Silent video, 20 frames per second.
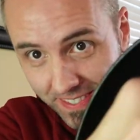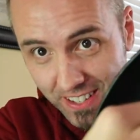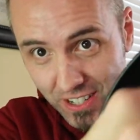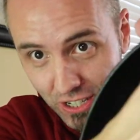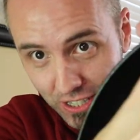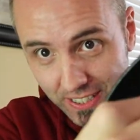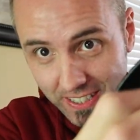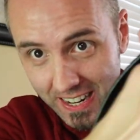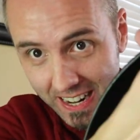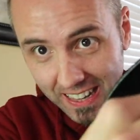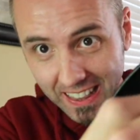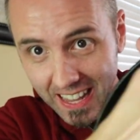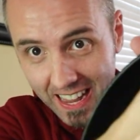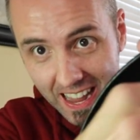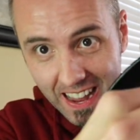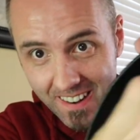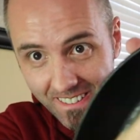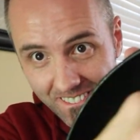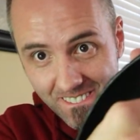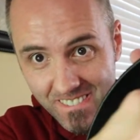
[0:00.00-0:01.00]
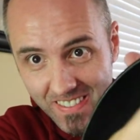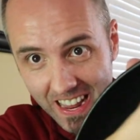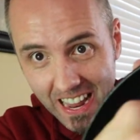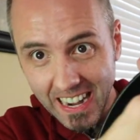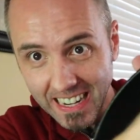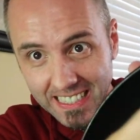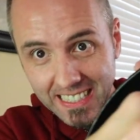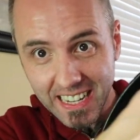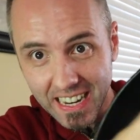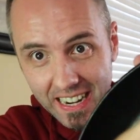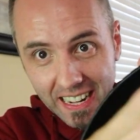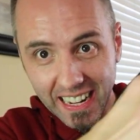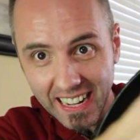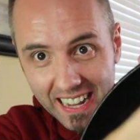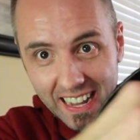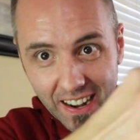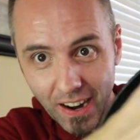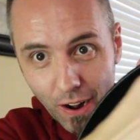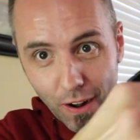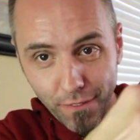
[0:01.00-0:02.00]
Just like that and it's gonna
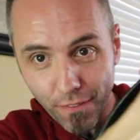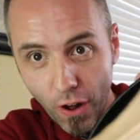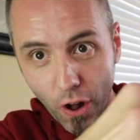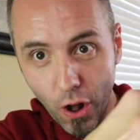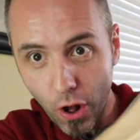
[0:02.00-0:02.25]
get off